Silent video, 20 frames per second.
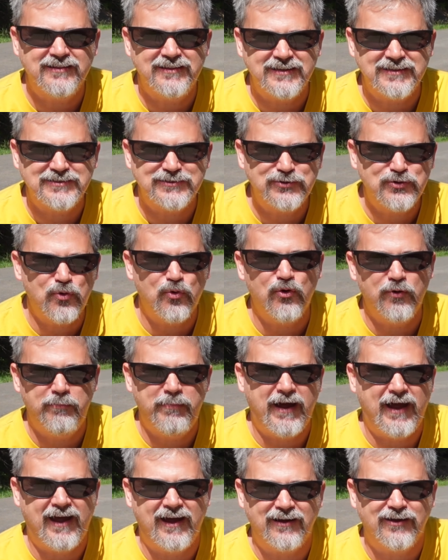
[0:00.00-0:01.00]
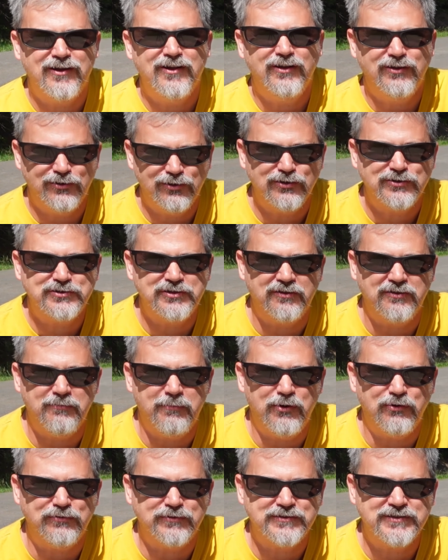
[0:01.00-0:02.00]
this tour pack looks on the
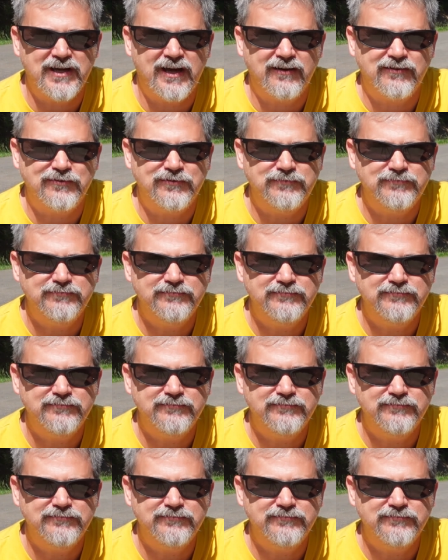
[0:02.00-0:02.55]
motorcycle.